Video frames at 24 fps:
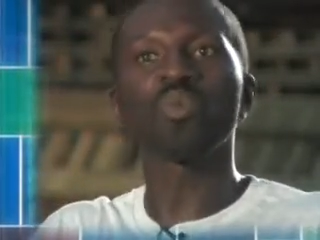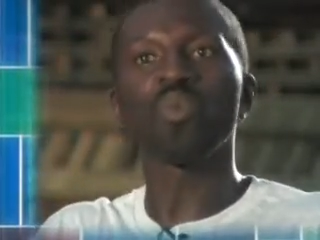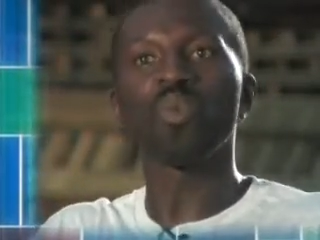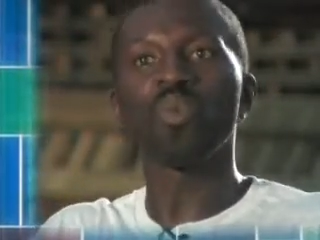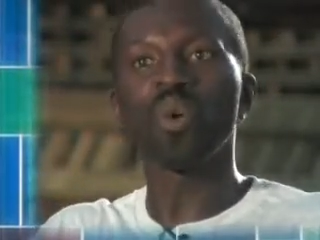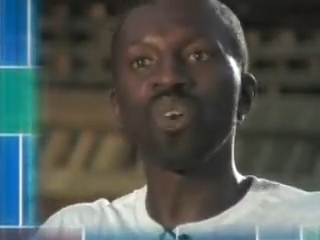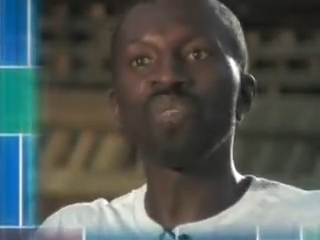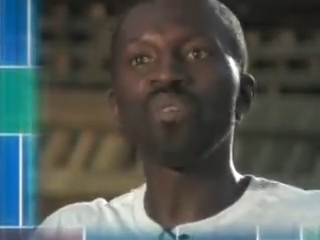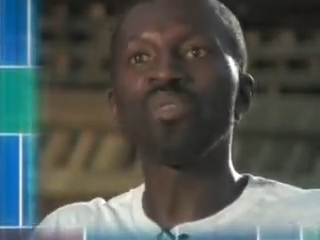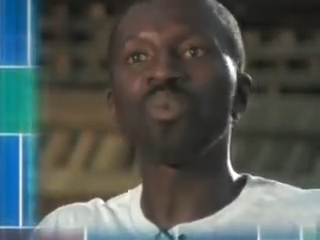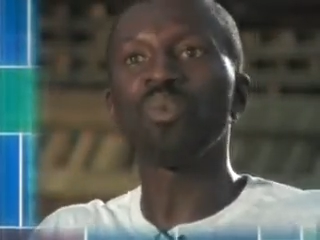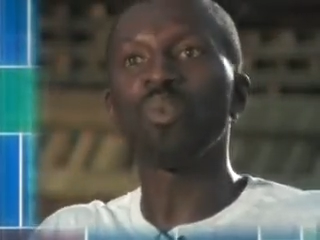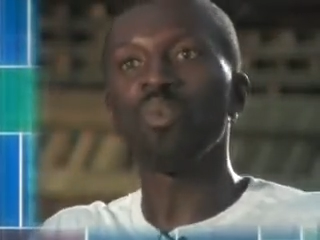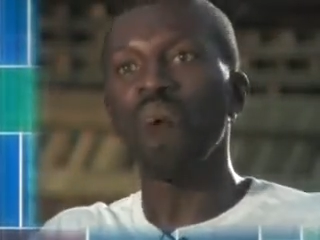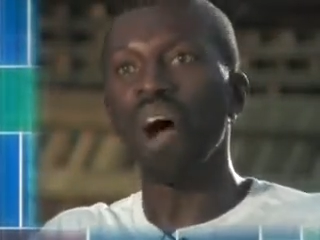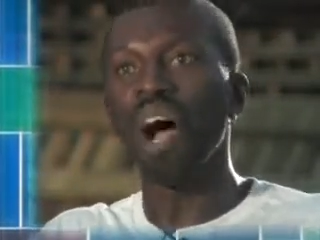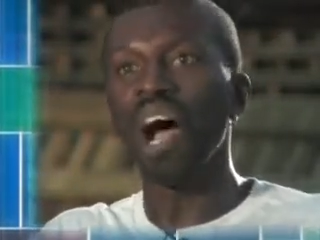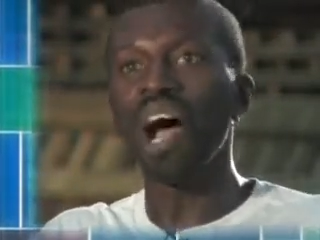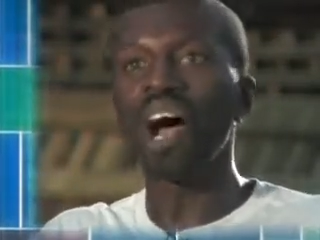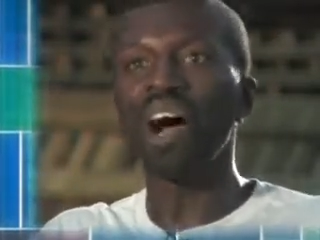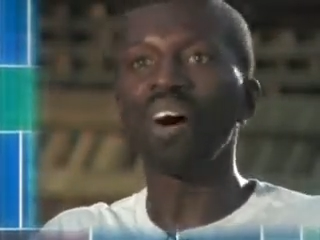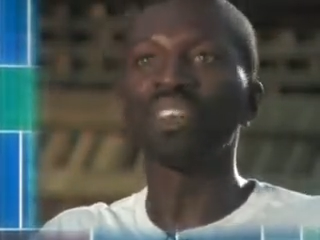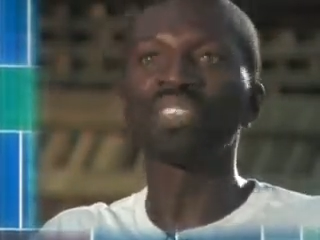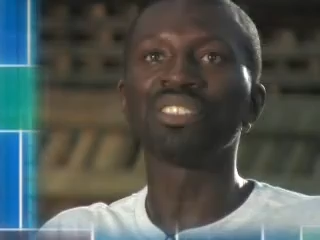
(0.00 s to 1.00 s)

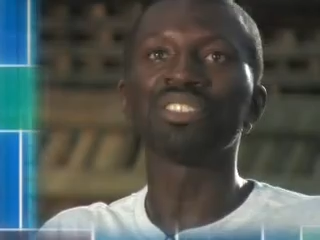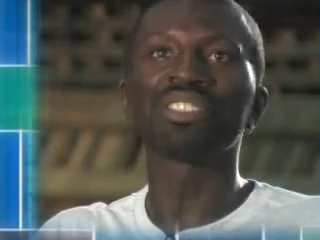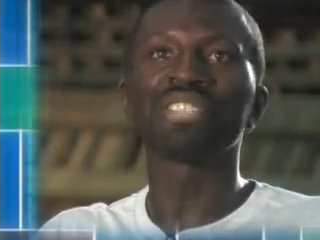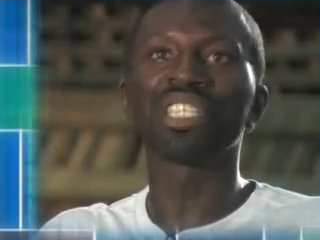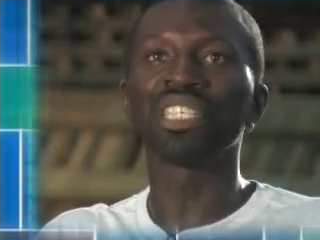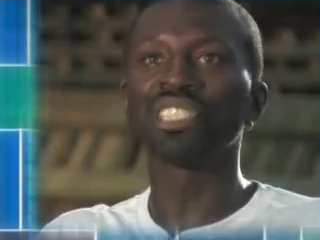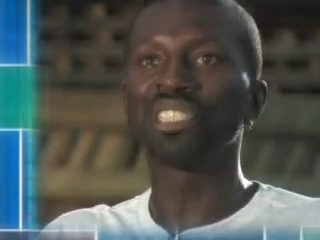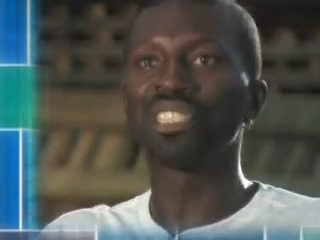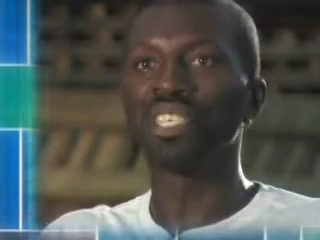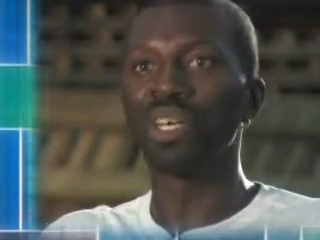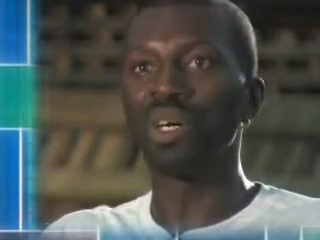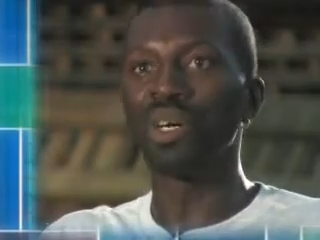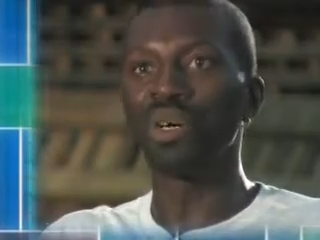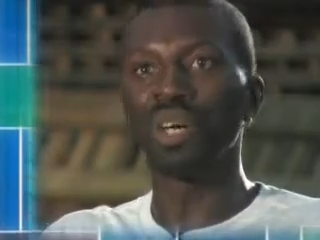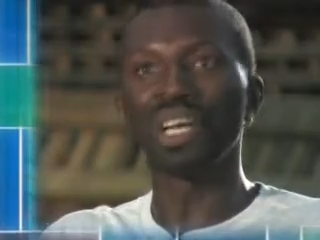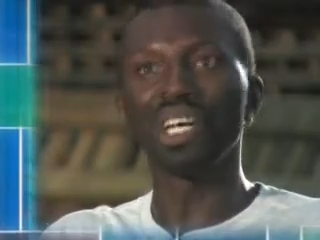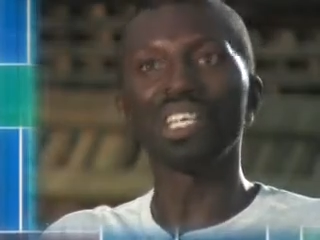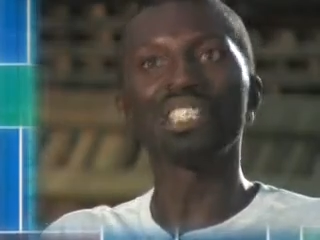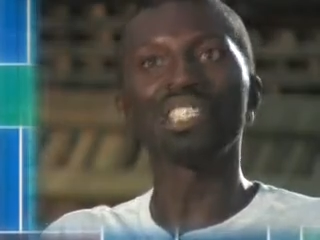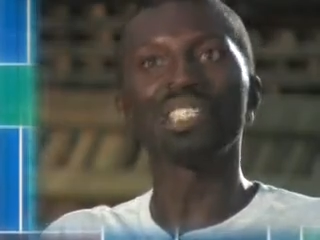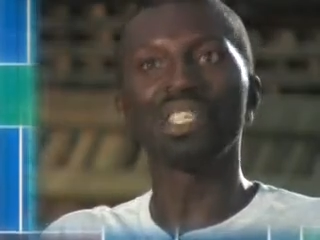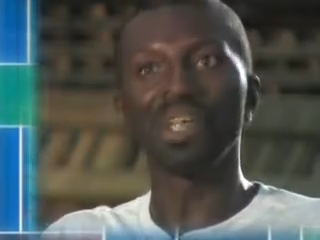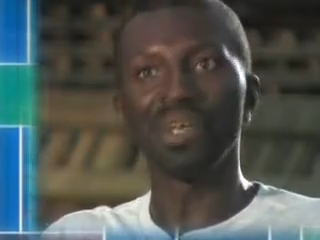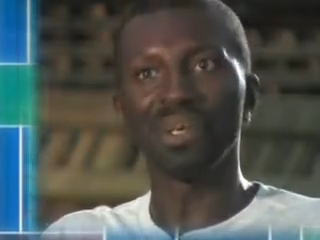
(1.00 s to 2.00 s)
worthwhile and didn't go
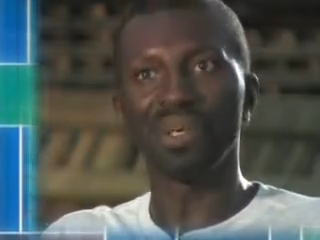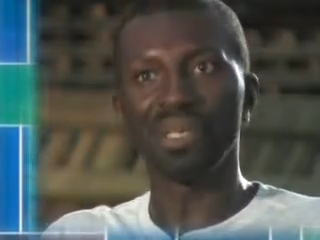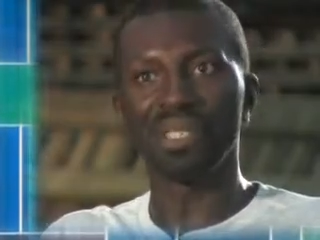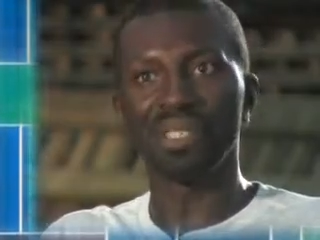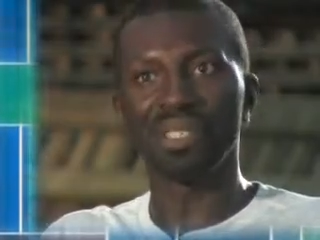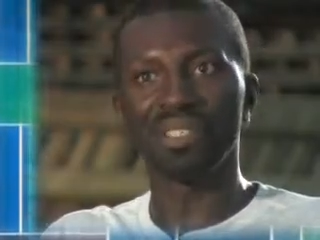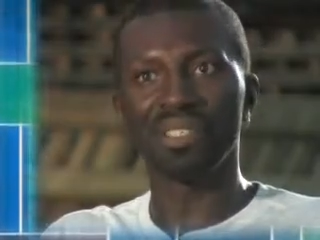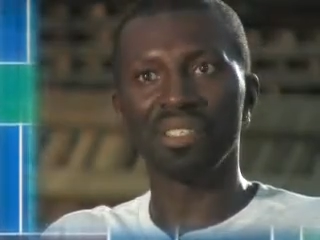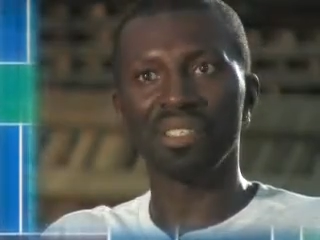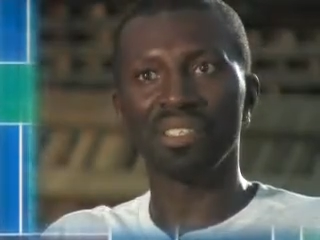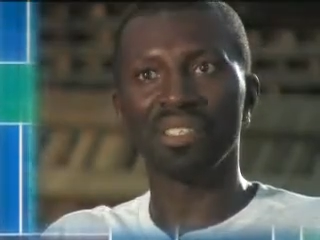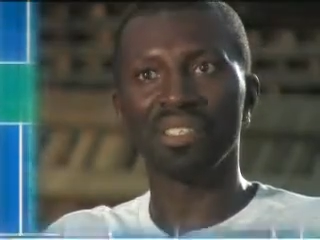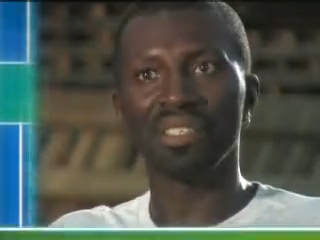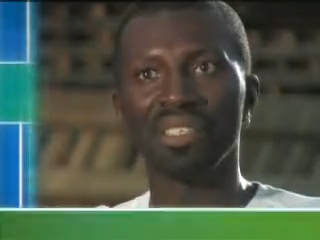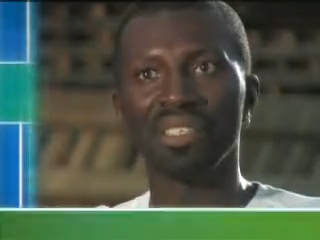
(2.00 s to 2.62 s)
unnoticed.